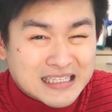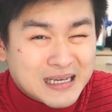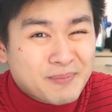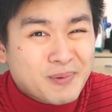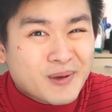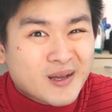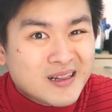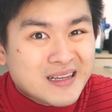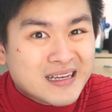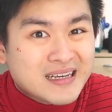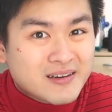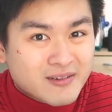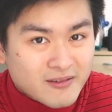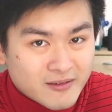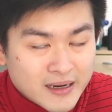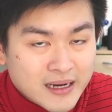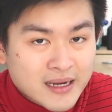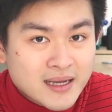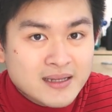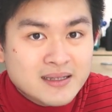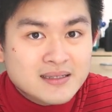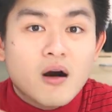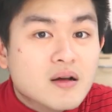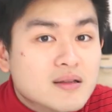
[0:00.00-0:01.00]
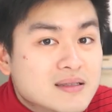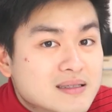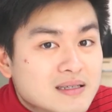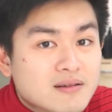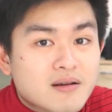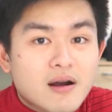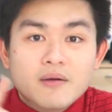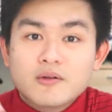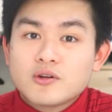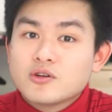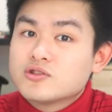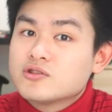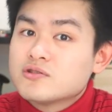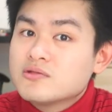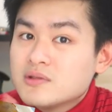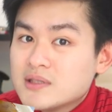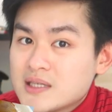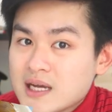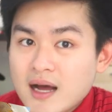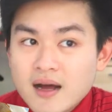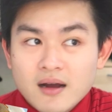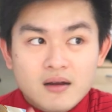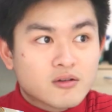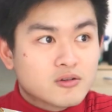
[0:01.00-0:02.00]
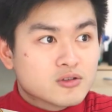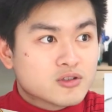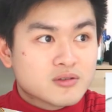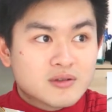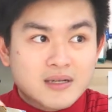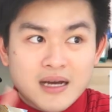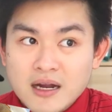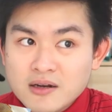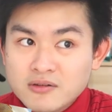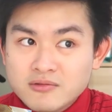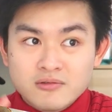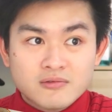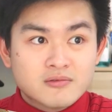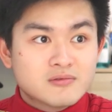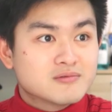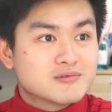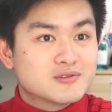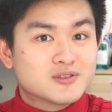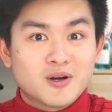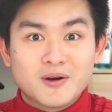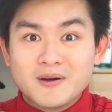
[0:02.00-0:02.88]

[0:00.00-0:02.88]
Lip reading: typically Korean. Corn syrup, gochujang, gochugaru,